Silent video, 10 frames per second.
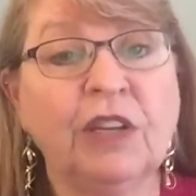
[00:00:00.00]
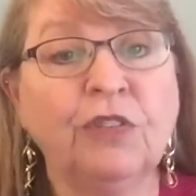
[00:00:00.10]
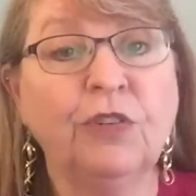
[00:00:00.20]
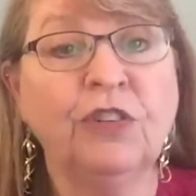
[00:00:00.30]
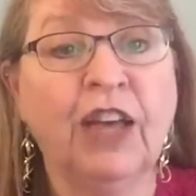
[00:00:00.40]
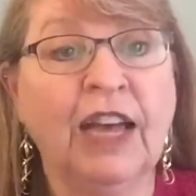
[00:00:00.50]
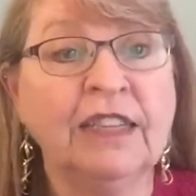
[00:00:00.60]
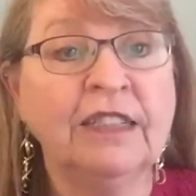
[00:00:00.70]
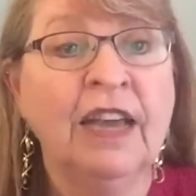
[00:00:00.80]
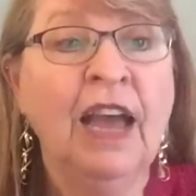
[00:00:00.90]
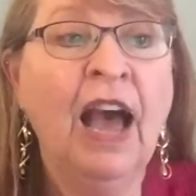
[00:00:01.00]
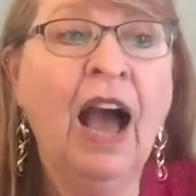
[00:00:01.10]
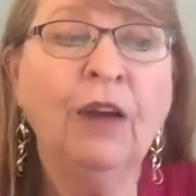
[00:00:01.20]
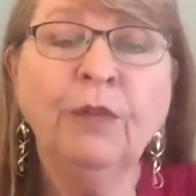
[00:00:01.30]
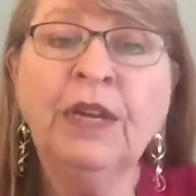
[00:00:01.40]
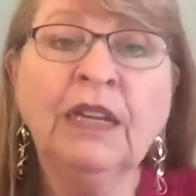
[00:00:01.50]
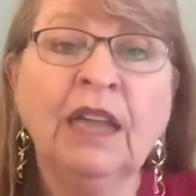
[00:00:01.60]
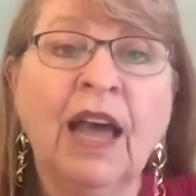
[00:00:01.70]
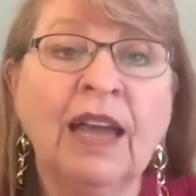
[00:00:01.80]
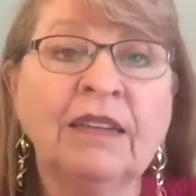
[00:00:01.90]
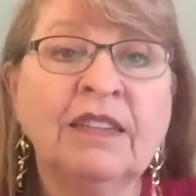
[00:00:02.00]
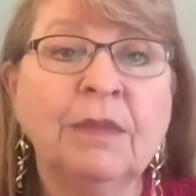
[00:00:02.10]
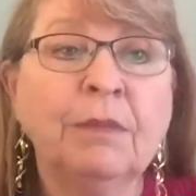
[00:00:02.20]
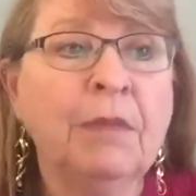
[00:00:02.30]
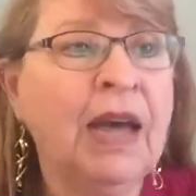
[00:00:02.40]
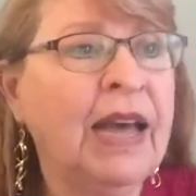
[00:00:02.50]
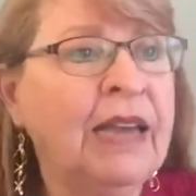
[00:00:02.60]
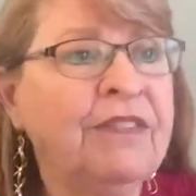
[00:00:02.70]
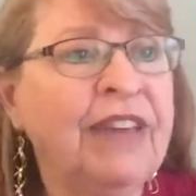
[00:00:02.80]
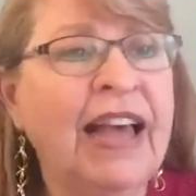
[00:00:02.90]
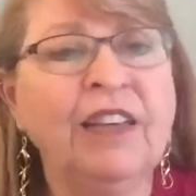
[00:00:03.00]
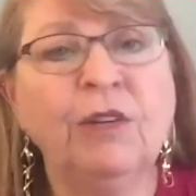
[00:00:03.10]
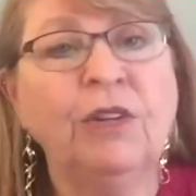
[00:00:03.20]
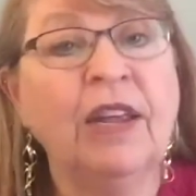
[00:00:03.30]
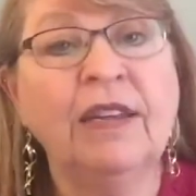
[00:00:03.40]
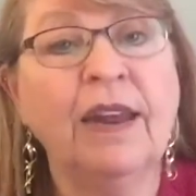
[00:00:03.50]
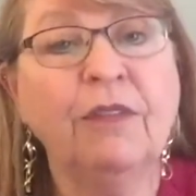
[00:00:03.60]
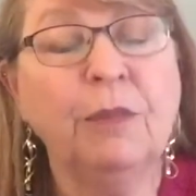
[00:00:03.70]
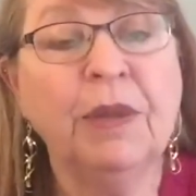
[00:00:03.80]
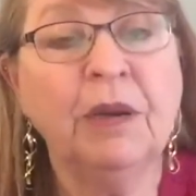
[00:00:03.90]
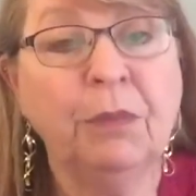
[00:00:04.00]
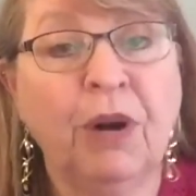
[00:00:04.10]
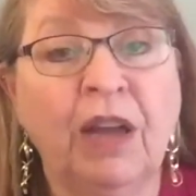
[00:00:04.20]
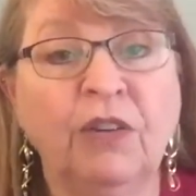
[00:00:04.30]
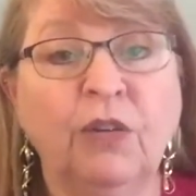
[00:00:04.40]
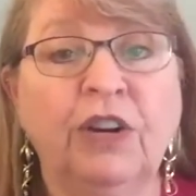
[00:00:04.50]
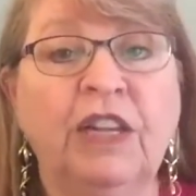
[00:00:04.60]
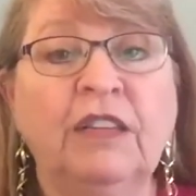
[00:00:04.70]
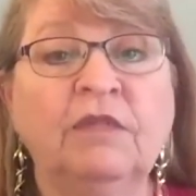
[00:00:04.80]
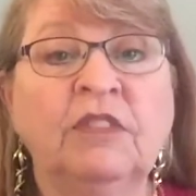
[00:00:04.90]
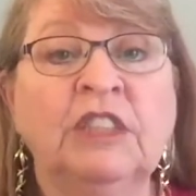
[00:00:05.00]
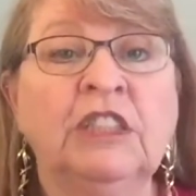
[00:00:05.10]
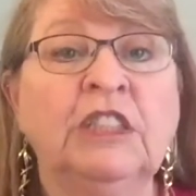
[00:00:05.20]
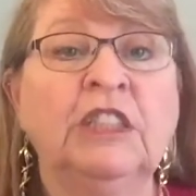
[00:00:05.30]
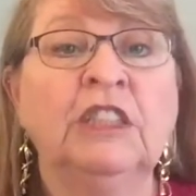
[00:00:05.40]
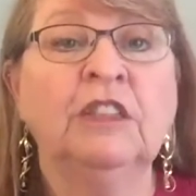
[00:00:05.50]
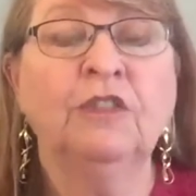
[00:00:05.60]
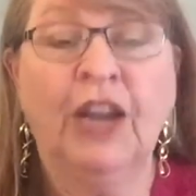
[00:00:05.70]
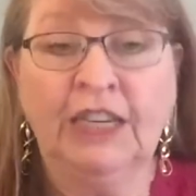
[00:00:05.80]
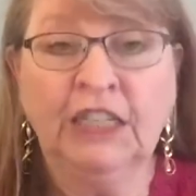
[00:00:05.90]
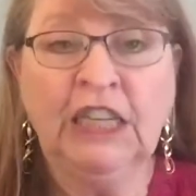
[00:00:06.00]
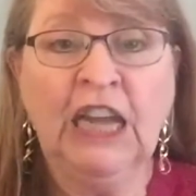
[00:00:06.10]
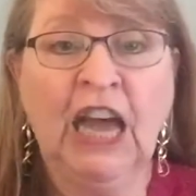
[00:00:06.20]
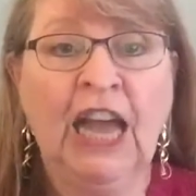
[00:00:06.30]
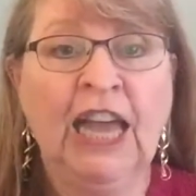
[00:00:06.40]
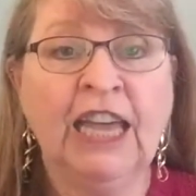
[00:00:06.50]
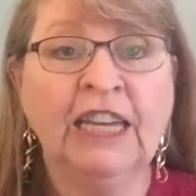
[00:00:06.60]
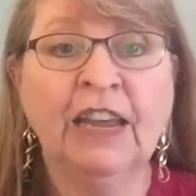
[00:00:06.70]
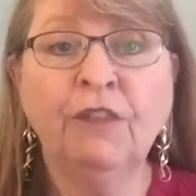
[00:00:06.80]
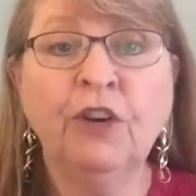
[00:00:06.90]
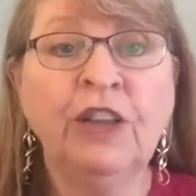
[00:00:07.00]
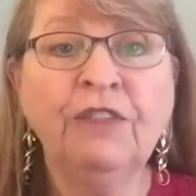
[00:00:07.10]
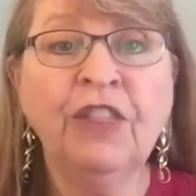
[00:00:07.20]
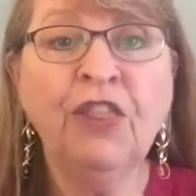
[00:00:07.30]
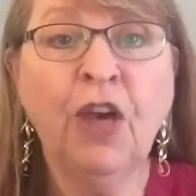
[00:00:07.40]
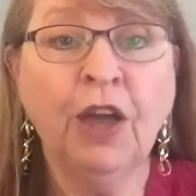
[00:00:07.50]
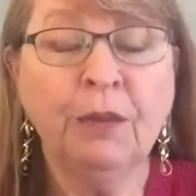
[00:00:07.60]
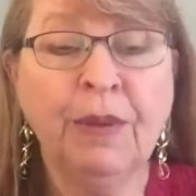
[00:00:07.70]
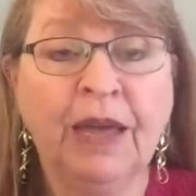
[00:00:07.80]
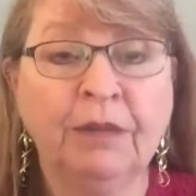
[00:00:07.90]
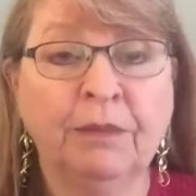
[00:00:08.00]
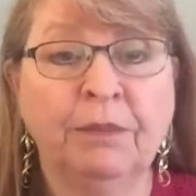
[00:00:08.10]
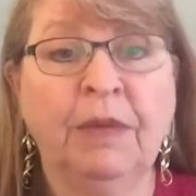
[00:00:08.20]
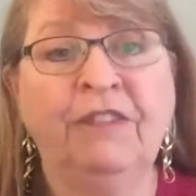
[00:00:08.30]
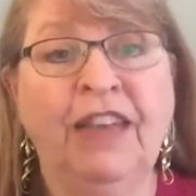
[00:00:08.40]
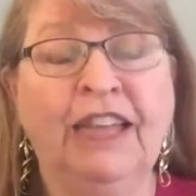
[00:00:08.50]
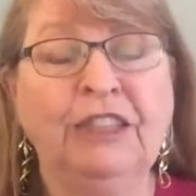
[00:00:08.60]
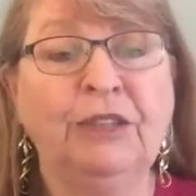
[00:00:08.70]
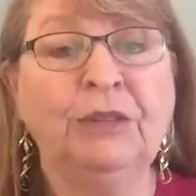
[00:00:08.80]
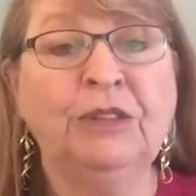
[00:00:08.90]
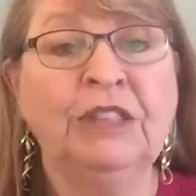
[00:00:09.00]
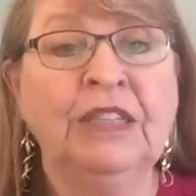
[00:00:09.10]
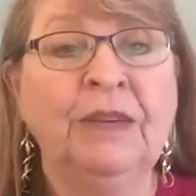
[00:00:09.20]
exercise, I realized that my values had never been a priority. Frankly, I had never even thought about my values.